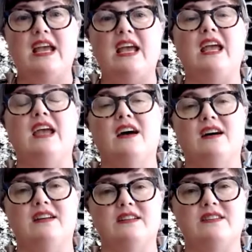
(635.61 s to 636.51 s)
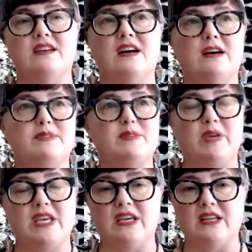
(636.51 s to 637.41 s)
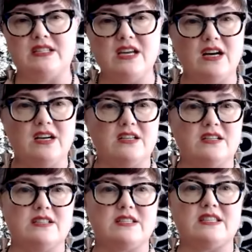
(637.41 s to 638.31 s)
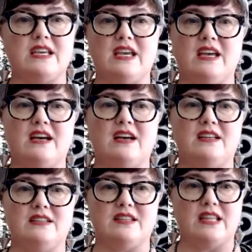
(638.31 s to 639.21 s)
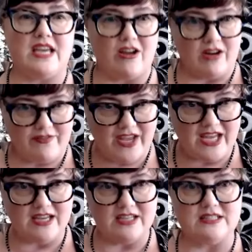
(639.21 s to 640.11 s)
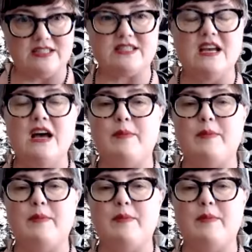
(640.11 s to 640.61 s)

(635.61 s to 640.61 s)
and um, speaking in tongues and laying on of hands.